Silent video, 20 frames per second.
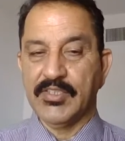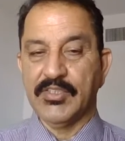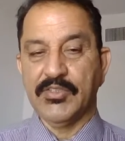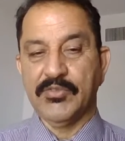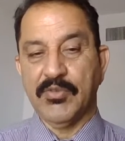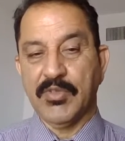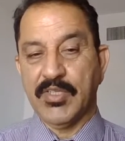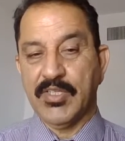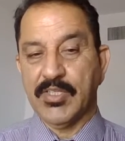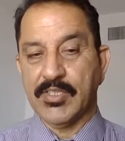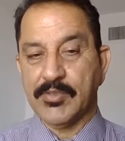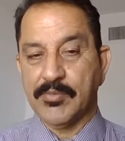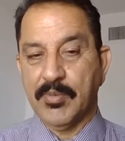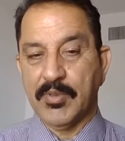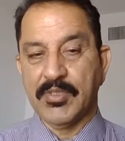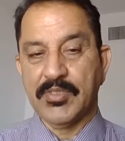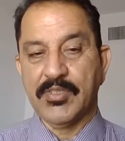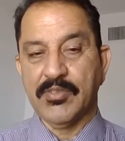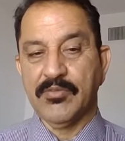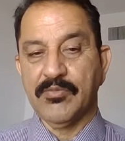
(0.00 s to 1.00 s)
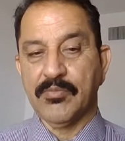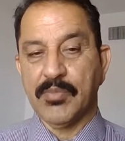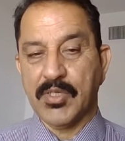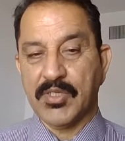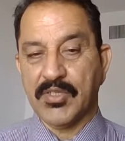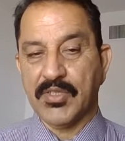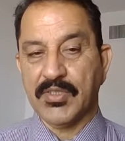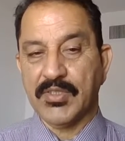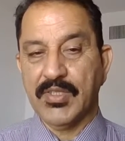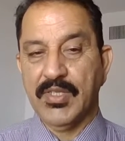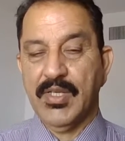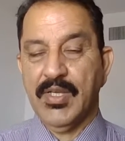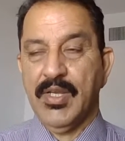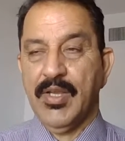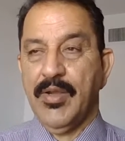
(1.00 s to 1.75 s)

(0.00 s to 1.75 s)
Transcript: It's very expensive product.